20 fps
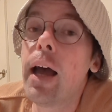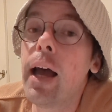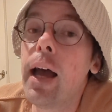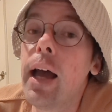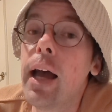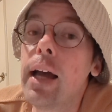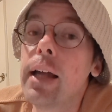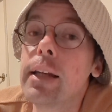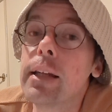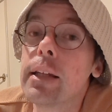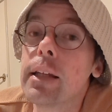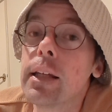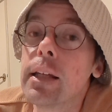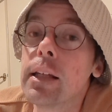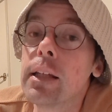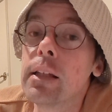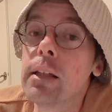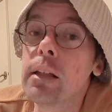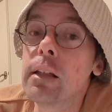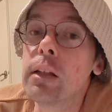And
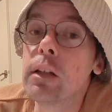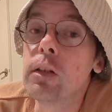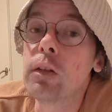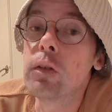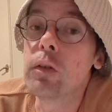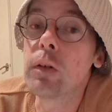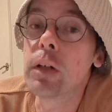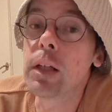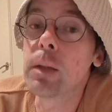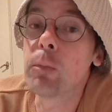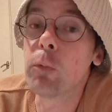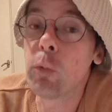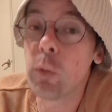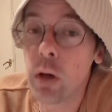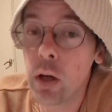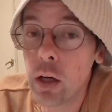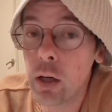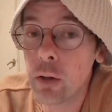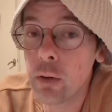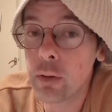in the dream
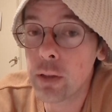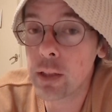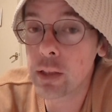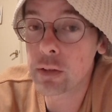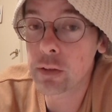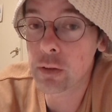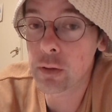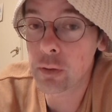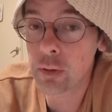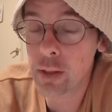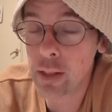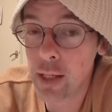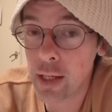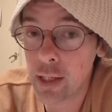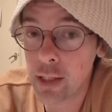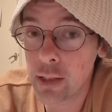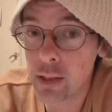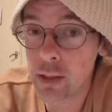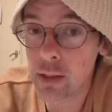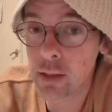world, he's
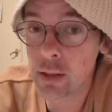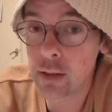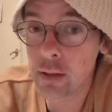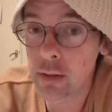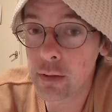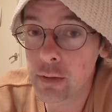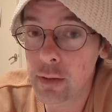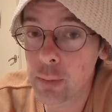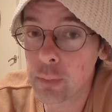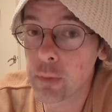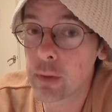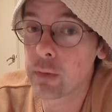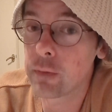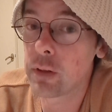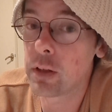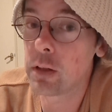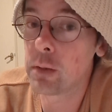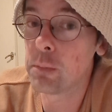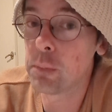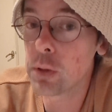created something
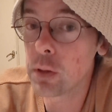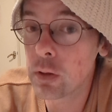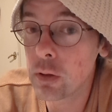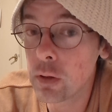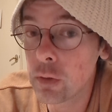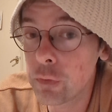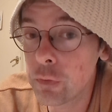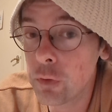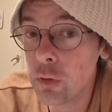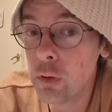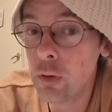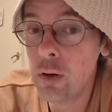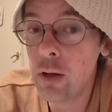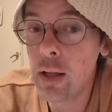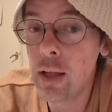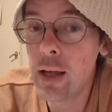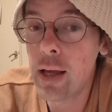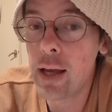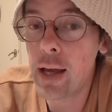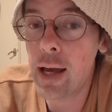very beautiful.
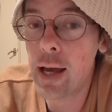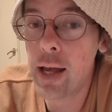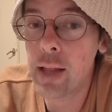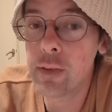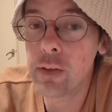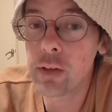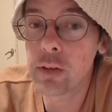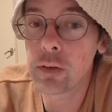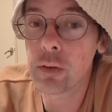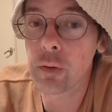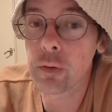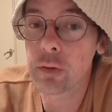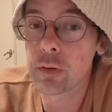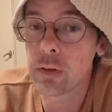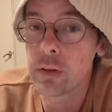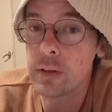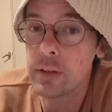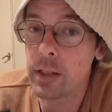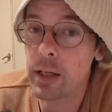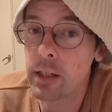And this
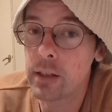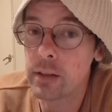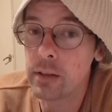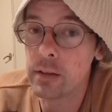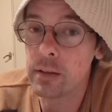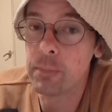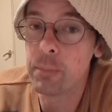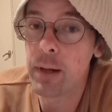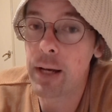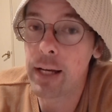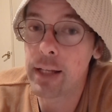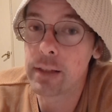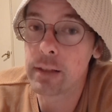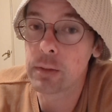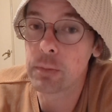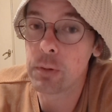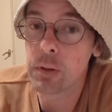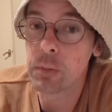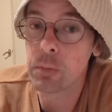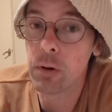also touches
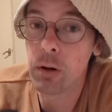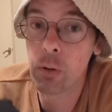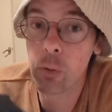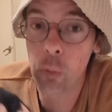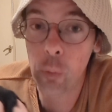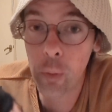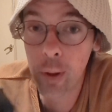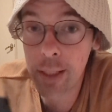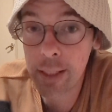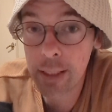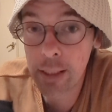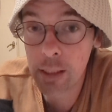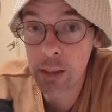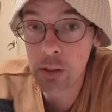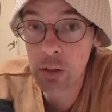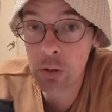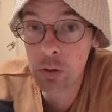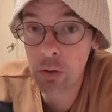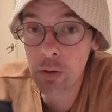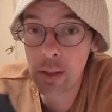base with what we
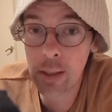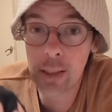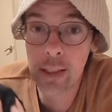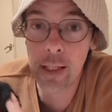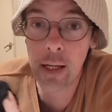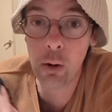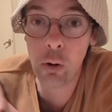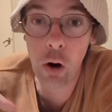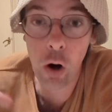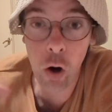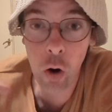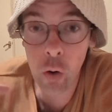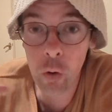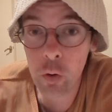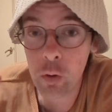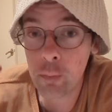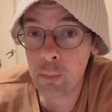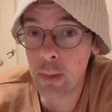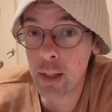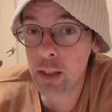can do in our
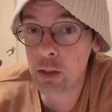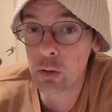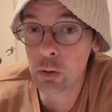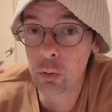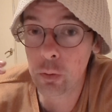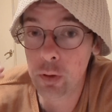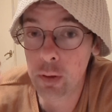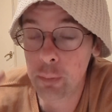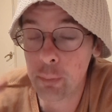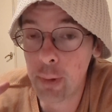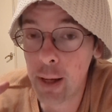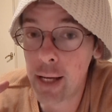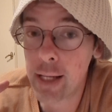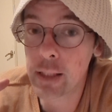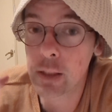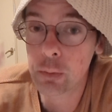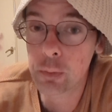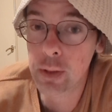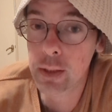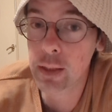own mental
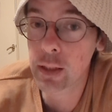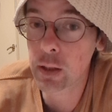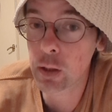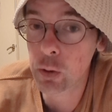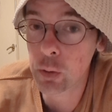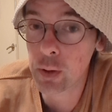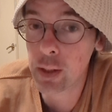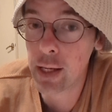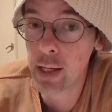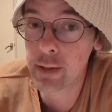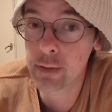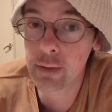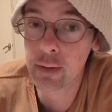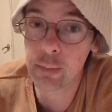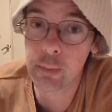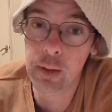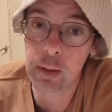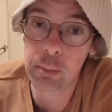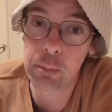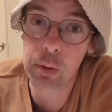space. We can create
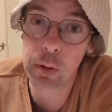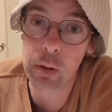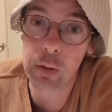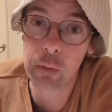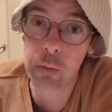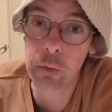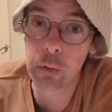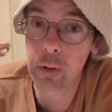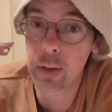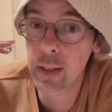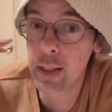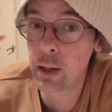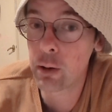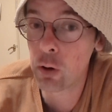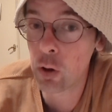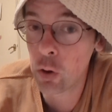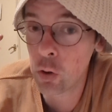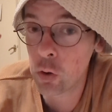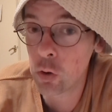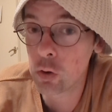something beautiful in our
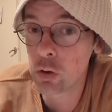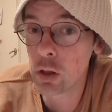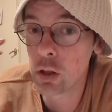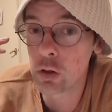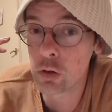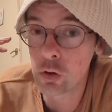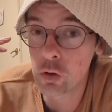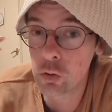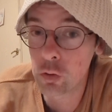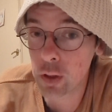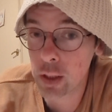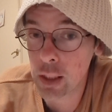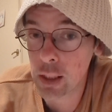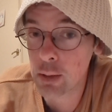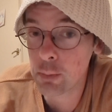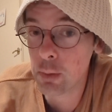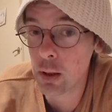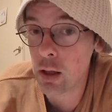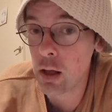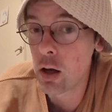own
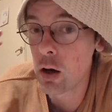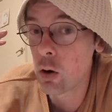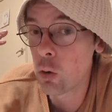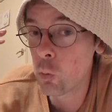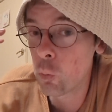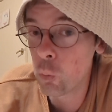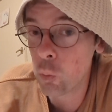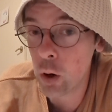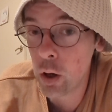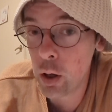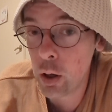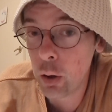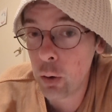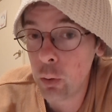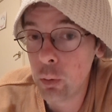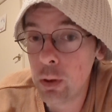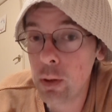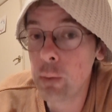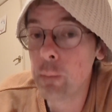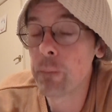dream
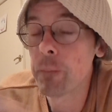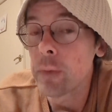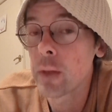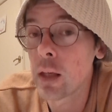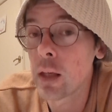world